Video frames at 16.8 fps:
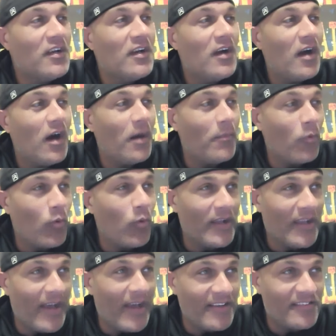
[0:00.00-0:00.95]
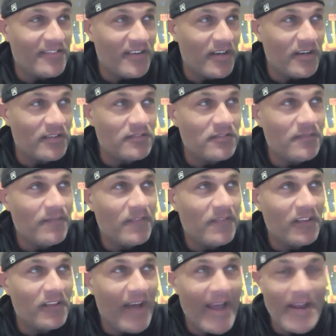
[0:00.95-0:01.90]
Um, one guy said,
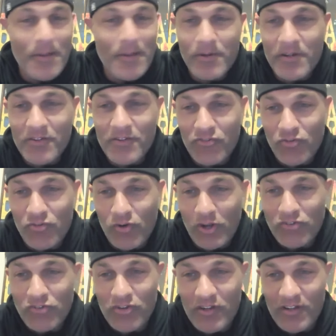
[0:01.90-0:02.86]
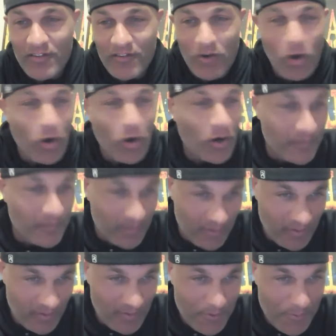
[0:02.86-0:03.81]
lineup construction is an art.
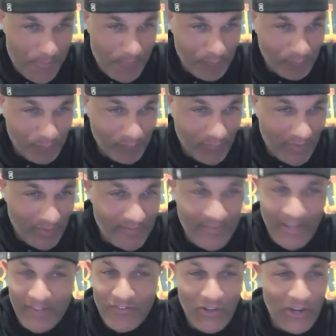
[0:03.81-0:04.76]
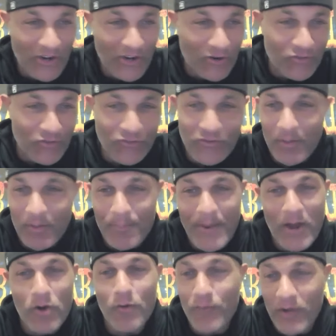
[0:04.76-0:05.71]
Takes years to, I'm
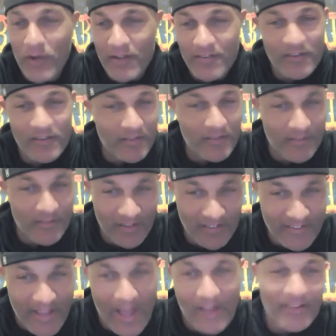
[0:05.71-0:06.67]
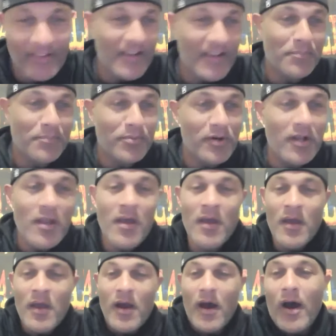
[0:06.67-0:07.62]
paraphrasing, this isn't exactly it, but
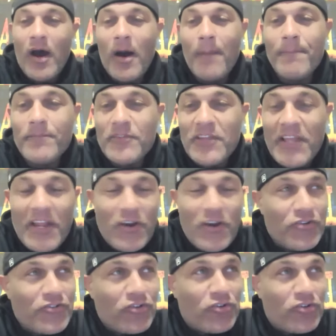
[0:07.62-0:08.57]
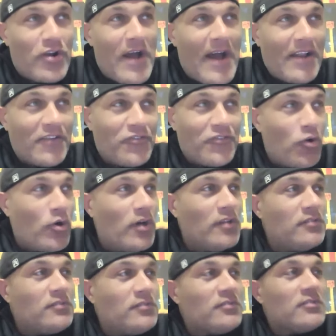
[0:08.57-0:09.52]
um, years to learn how to do
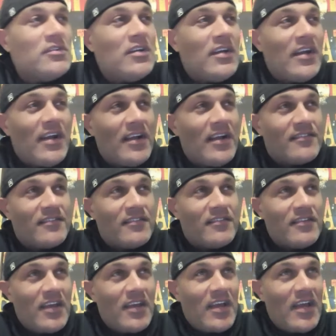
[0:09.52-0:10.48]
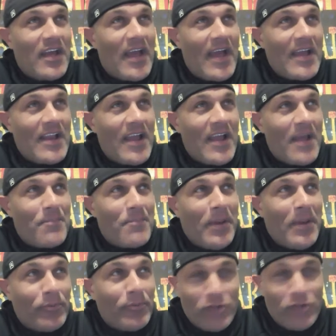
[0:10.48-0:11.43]
it. It's, and, and
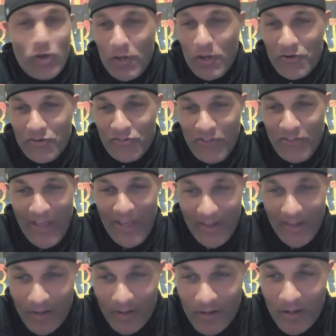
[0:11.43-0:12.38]
people don't understand it.